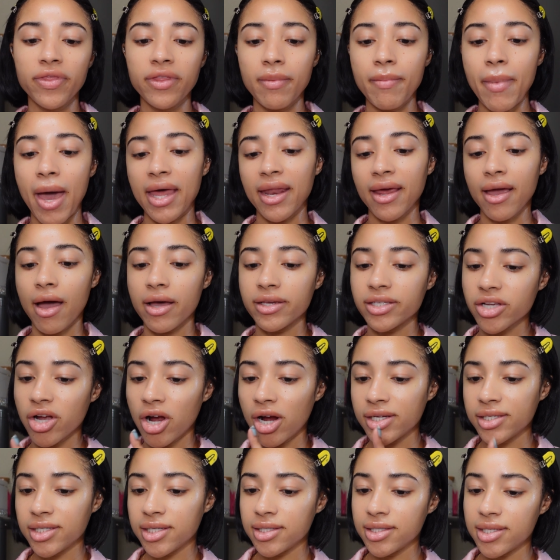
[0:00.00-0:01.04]
the
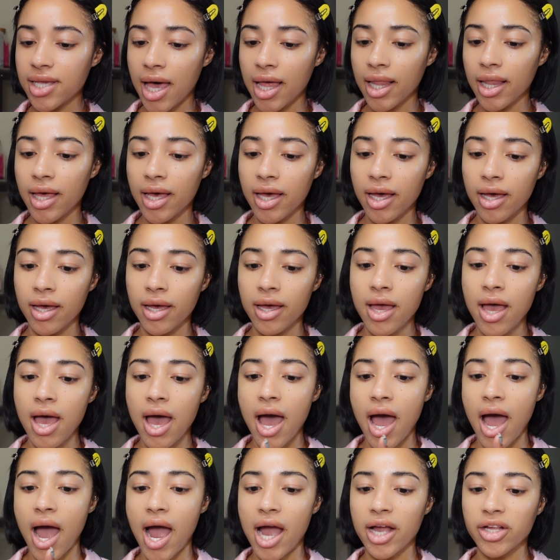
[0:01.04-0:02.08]
Madagascar Centella
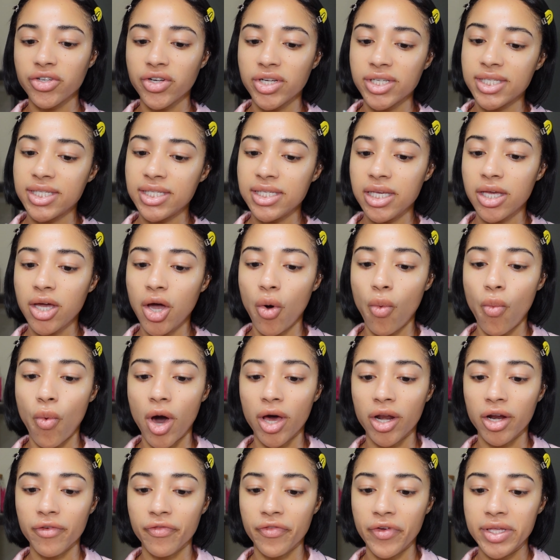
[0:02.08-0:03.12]
Hydra Cica
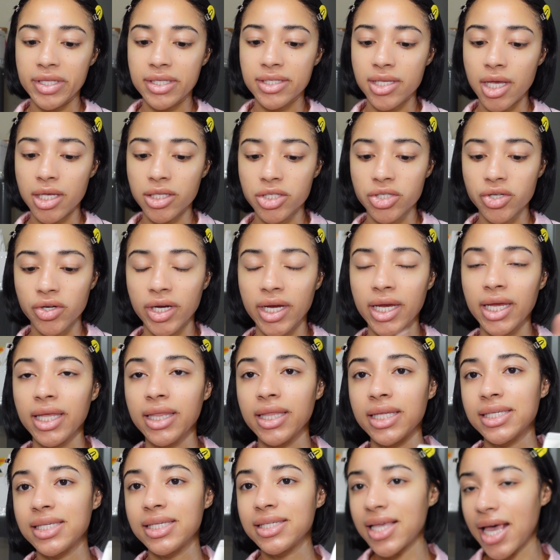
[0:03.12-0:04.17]
Water Fit
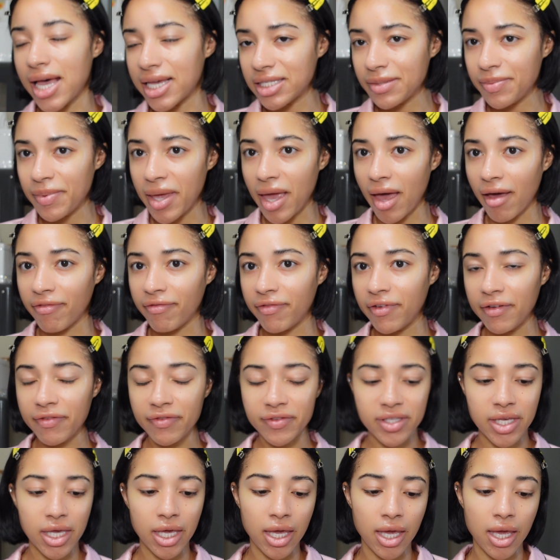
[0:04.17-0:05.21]
Sunscreen. This is SPF
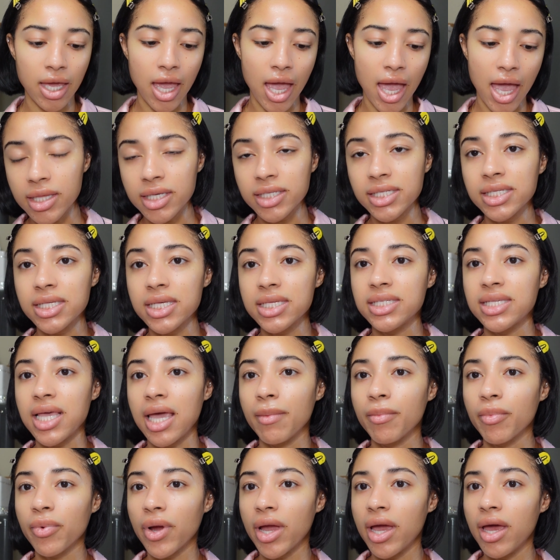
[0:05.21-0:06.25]
50. This is the
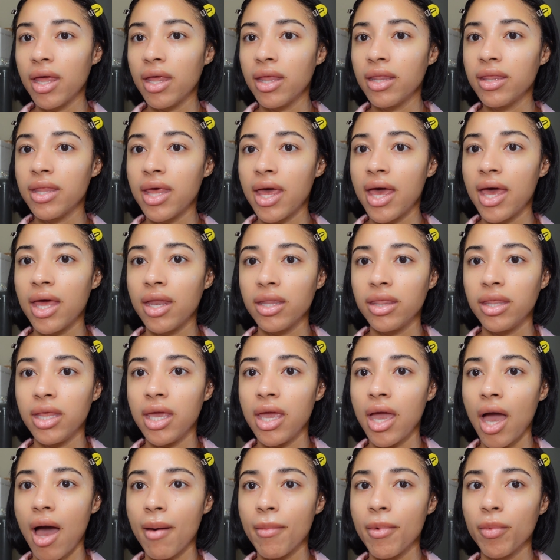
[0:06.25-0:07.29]
same brand that
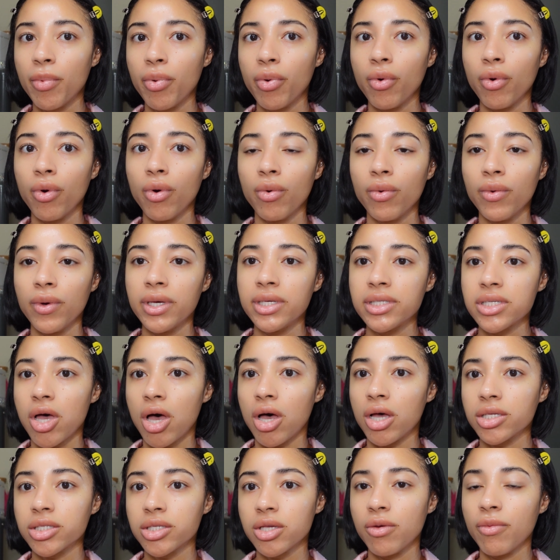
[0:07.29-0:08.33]
the Amapoule was
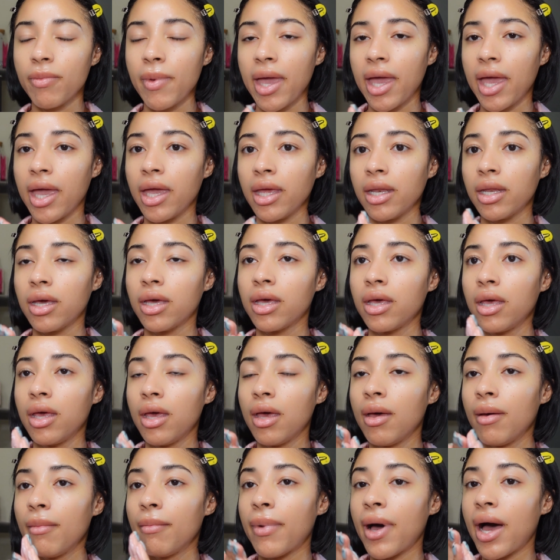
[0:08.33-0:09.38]
also made
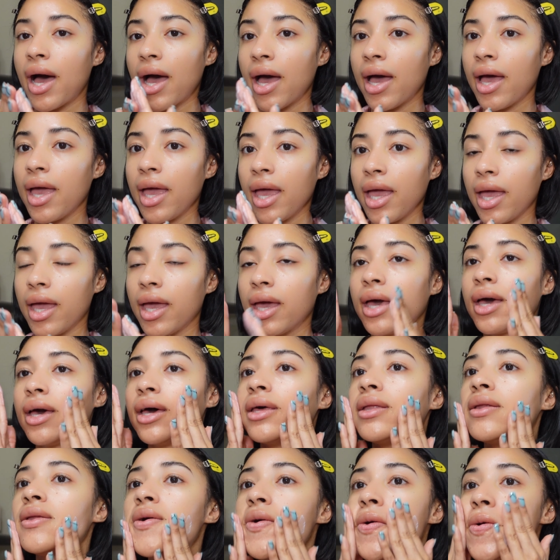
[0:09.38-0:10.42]
by,
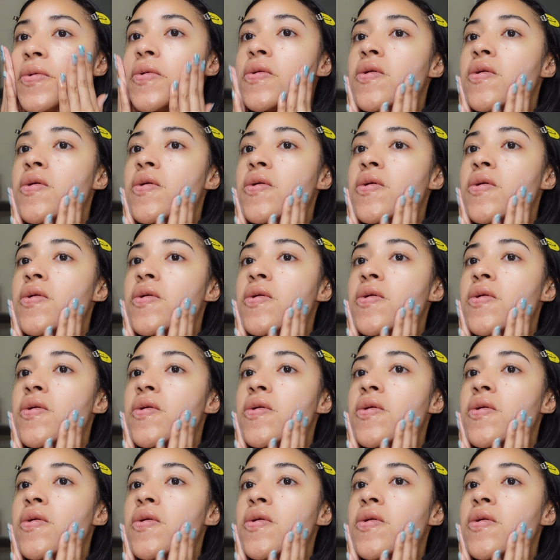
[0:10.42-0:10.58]
and